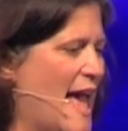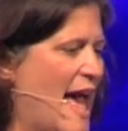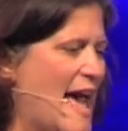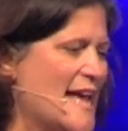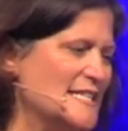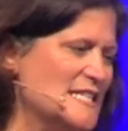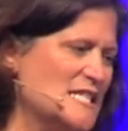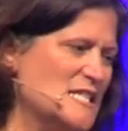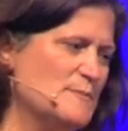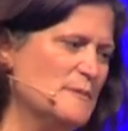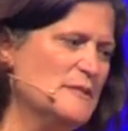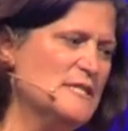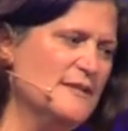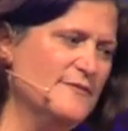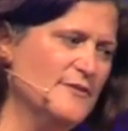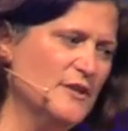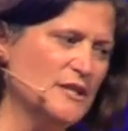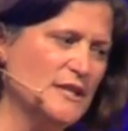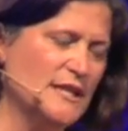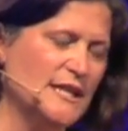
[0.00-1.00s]
And
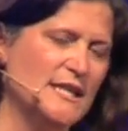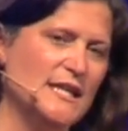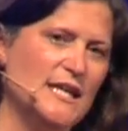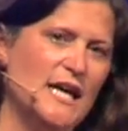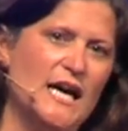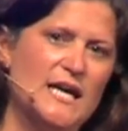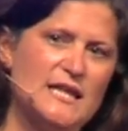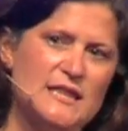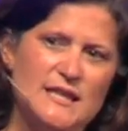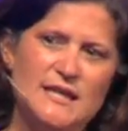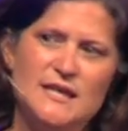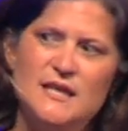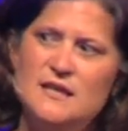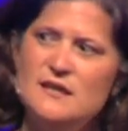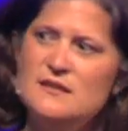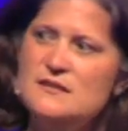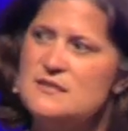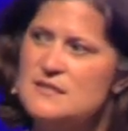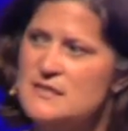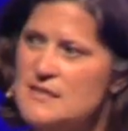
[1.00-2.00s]
specifically, I
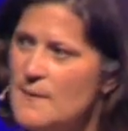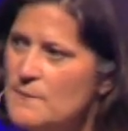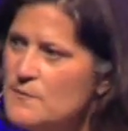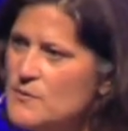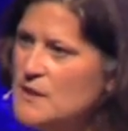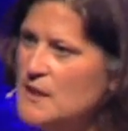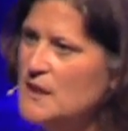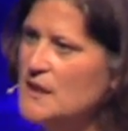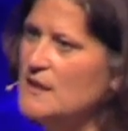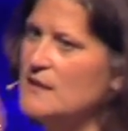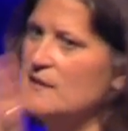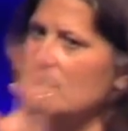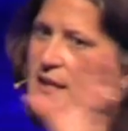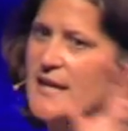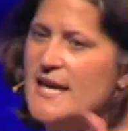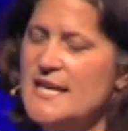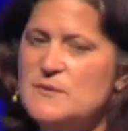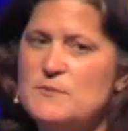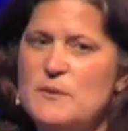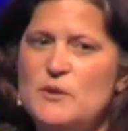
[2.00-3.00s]
think something that
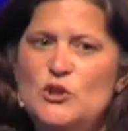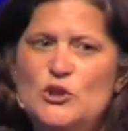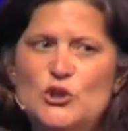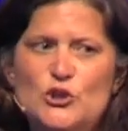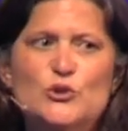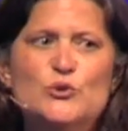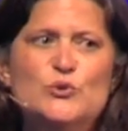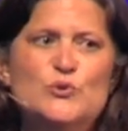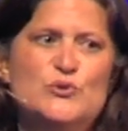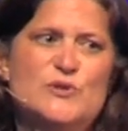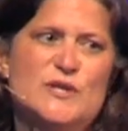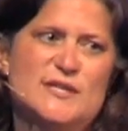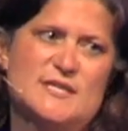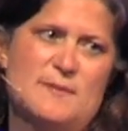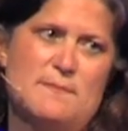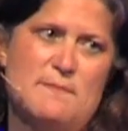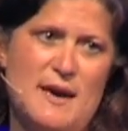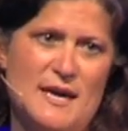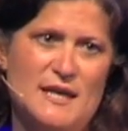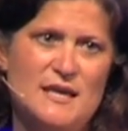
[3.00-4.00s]
has been used as a
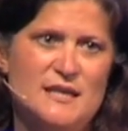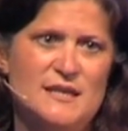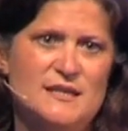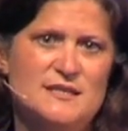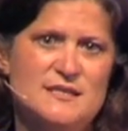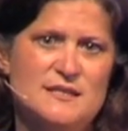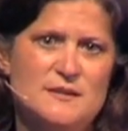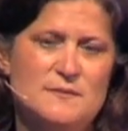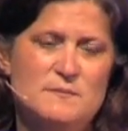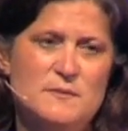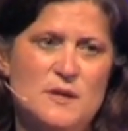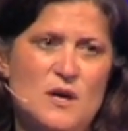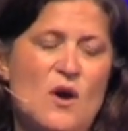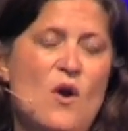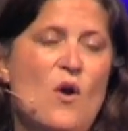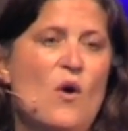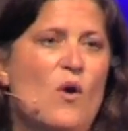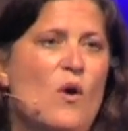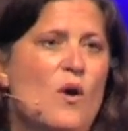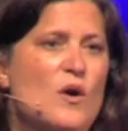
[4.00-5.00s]
mechanism
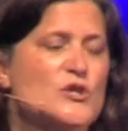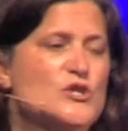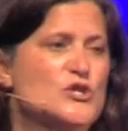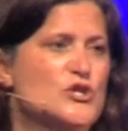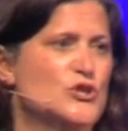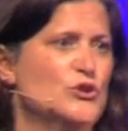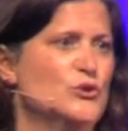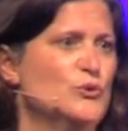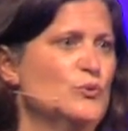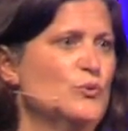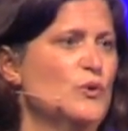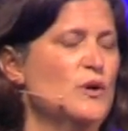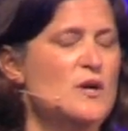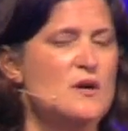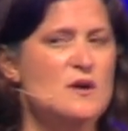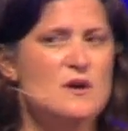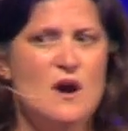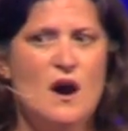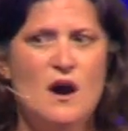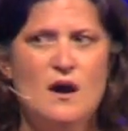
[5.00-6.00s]
to
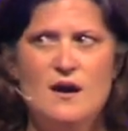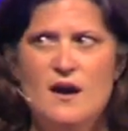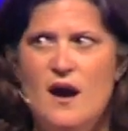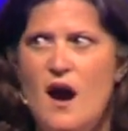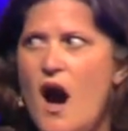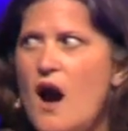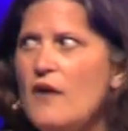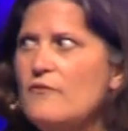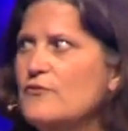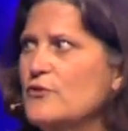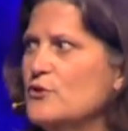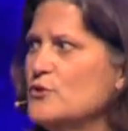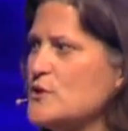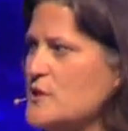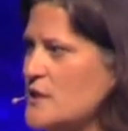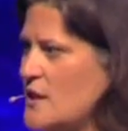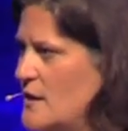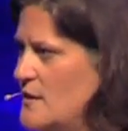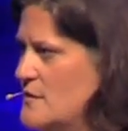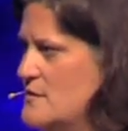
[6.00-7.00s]

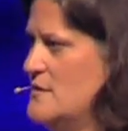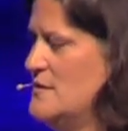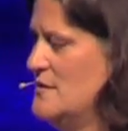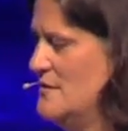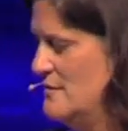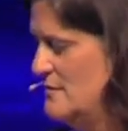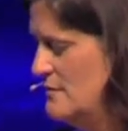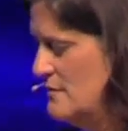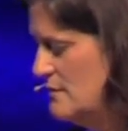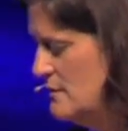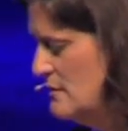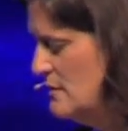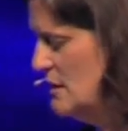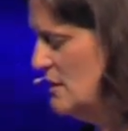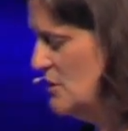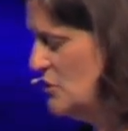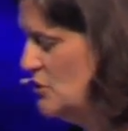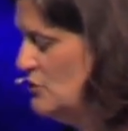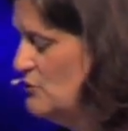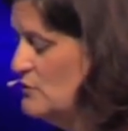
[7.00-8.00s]
obfuscate
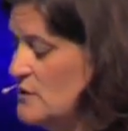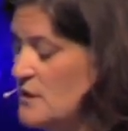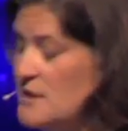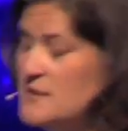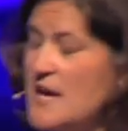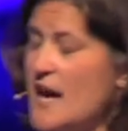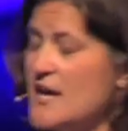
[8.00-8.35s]
issues is